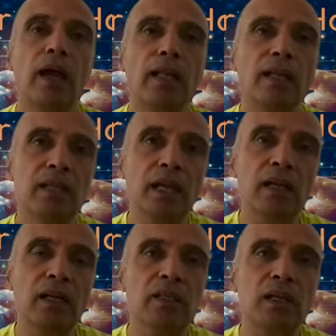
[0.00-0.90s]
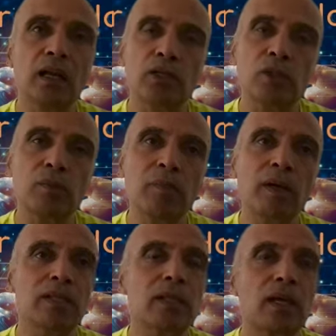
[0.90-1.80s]
And the second is the customer
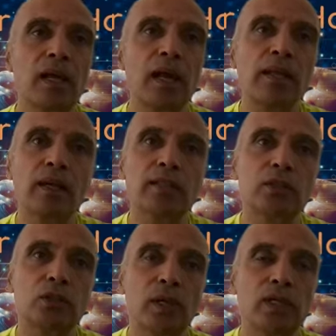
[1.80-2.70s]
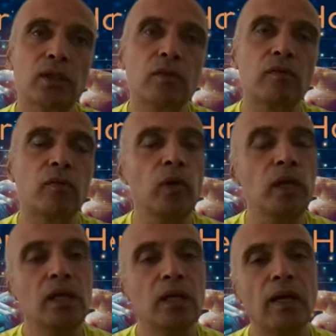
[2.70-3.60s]
must declare their situation
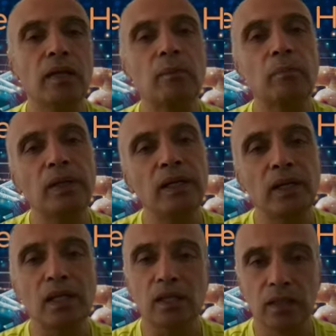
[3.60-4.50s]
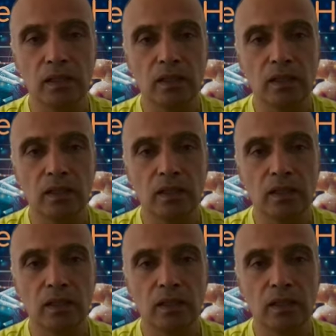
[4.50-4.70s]
fully and completely.